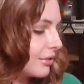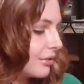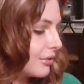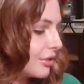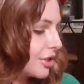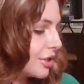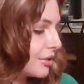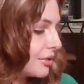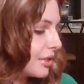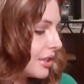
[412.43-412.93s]

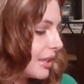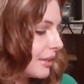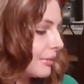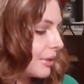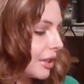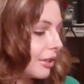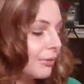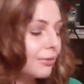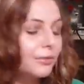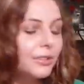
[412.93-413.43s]
she
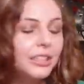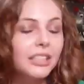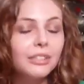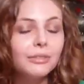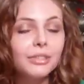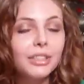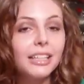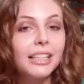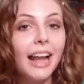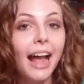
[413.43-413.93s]
seemed like a
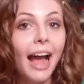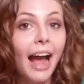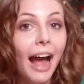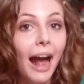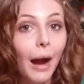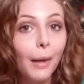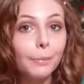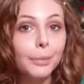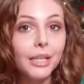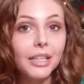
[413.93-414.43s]
really
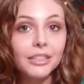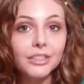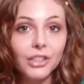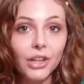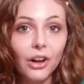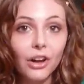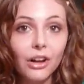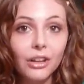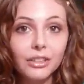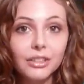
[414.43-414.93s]
happy
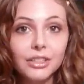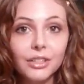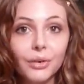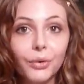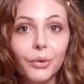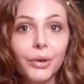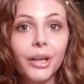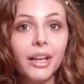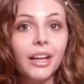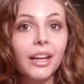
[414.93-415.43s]
dog.
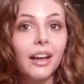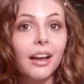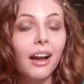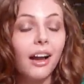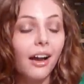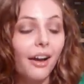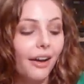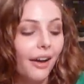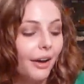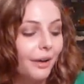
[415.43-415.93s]
So
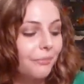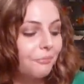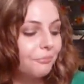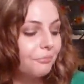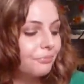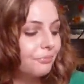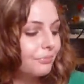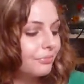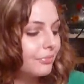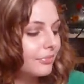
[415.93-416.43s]

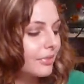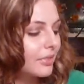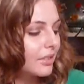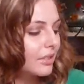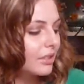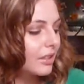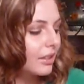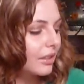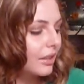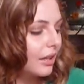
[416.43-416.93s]
my
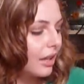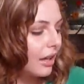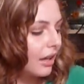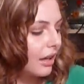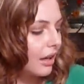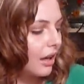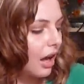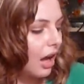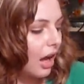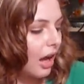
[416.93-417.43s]

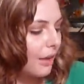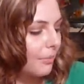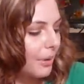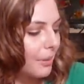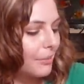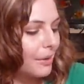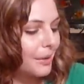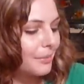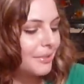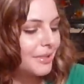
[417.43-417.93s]

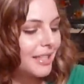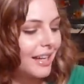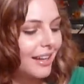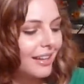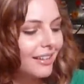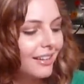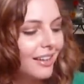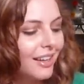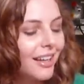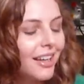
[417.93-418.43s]
mom
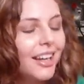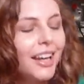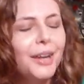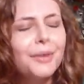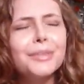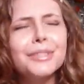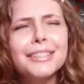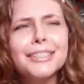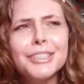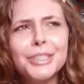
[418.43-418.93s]
said,
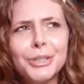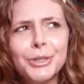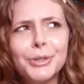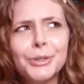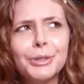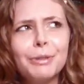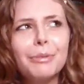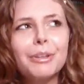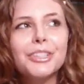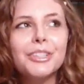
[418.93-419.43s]
it was
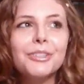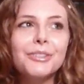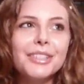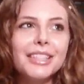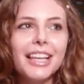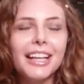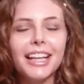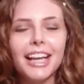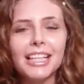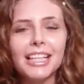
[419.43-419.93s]
June, but she was like,